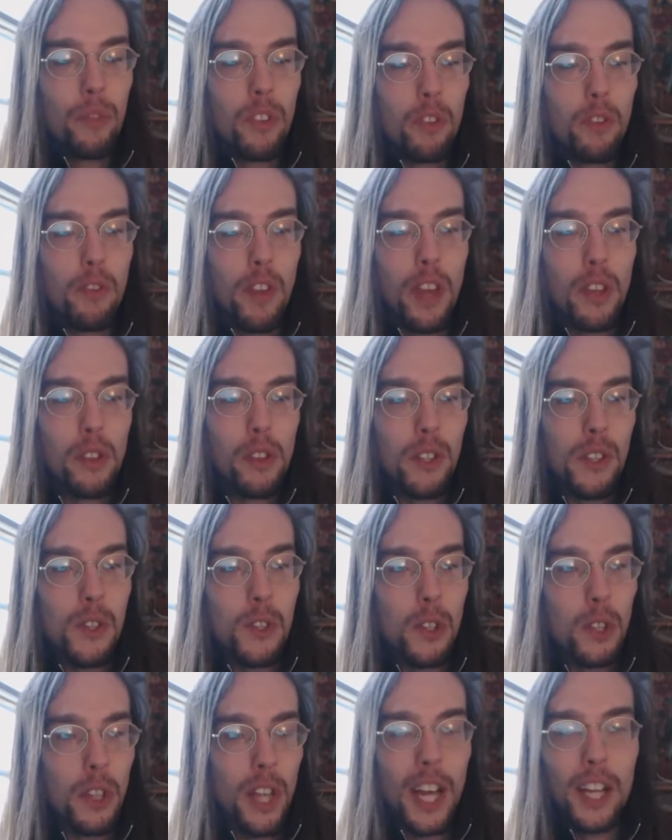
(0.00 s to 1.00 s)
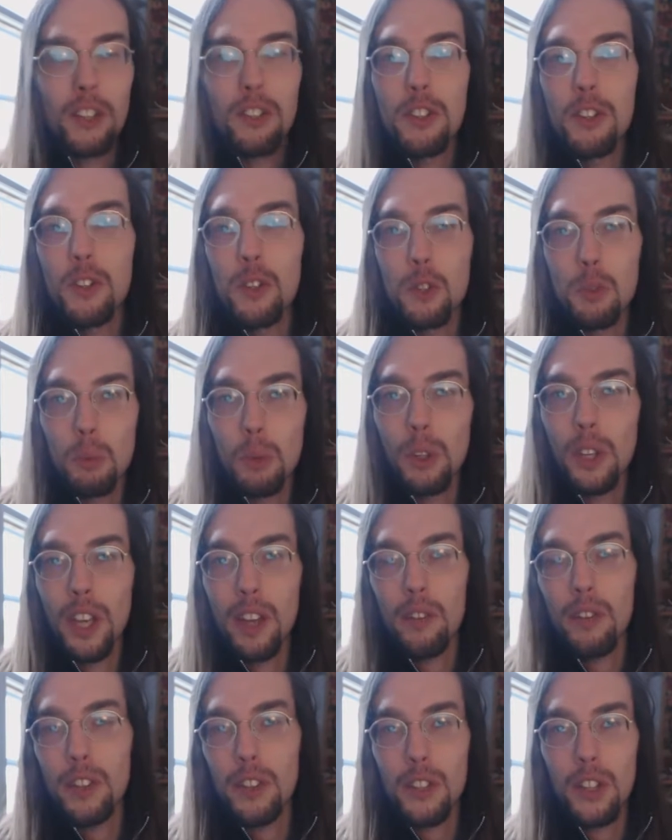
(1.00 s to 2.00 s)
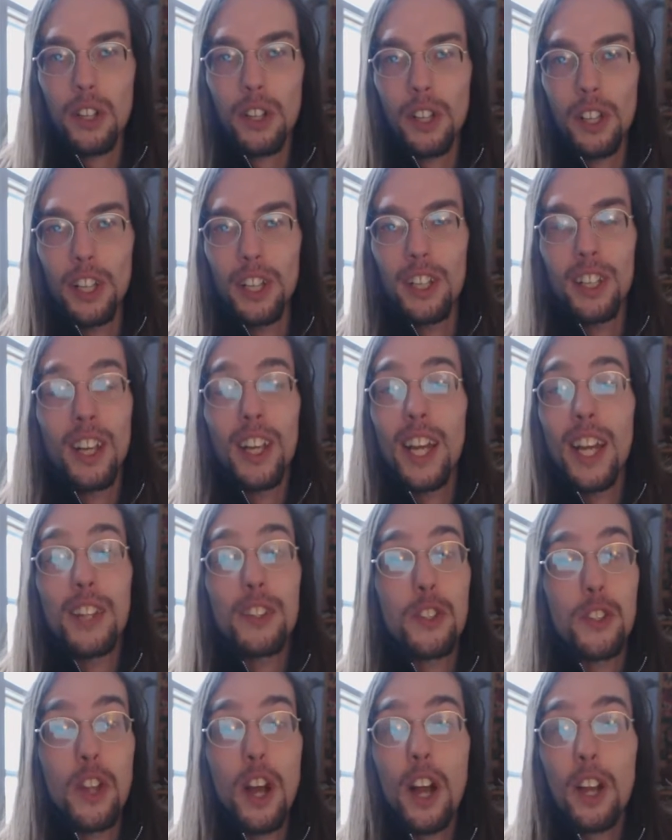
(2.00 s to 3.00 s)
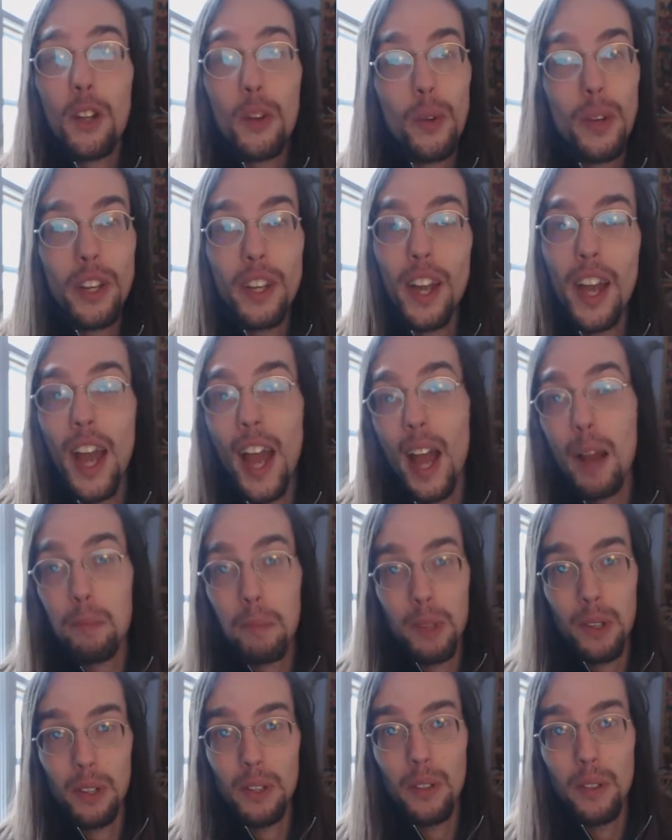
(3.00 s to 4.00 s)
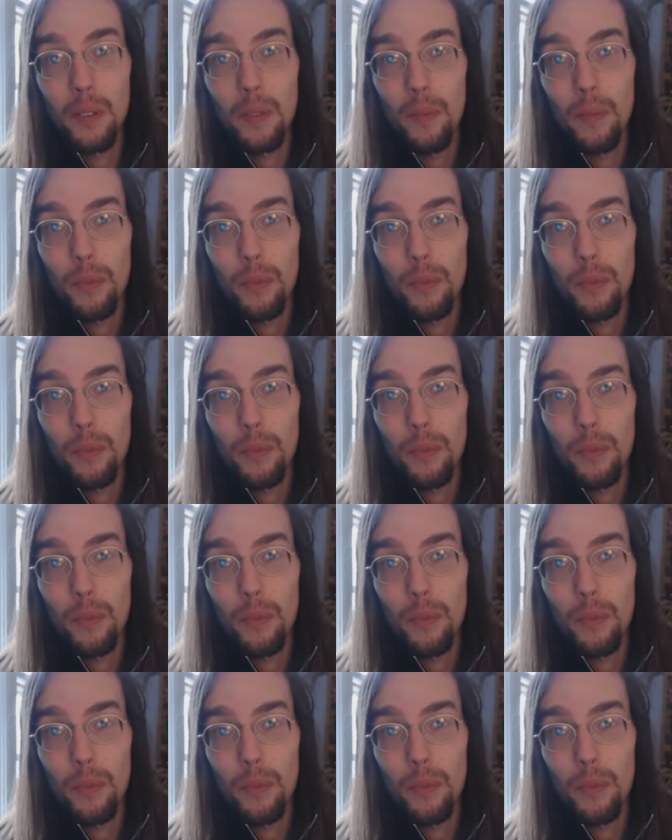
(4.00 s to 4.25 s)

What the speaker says: Faithless electors will give it to Clinton. It's not going to happen.